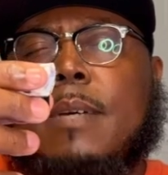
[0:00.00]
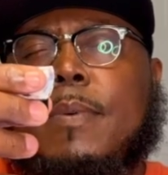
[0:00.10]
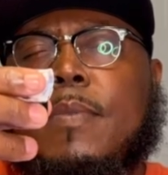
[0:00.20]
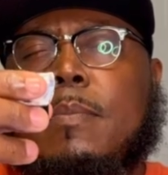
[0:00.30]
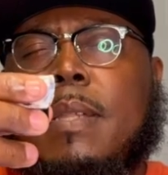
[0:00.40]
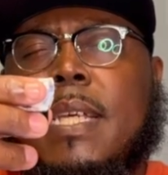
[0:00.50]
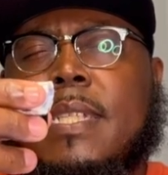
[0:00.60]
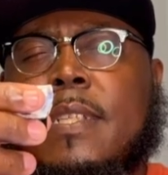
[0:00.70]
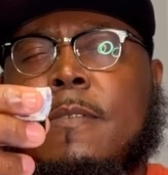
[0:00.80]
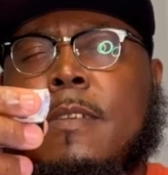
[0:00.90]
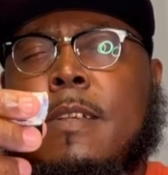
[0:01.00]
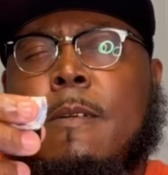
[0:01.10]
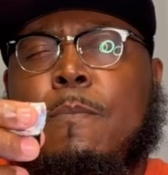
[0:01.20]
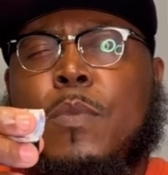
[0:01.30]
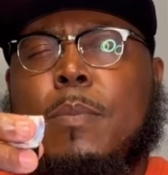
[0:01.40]
of the blessing,
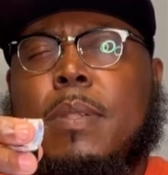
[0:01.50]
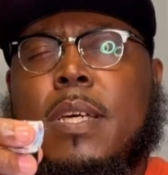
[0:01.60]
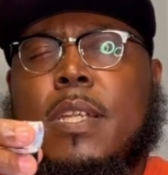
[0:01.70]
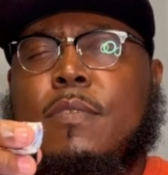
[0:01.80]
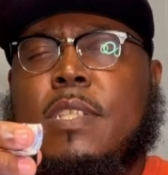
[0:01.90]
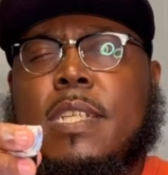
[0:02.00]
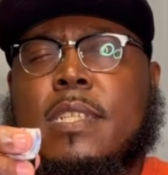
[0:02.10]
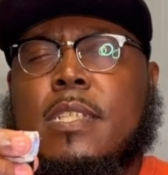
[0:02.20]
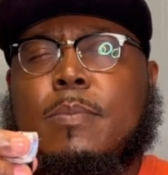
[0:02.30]
the blood of Jesus.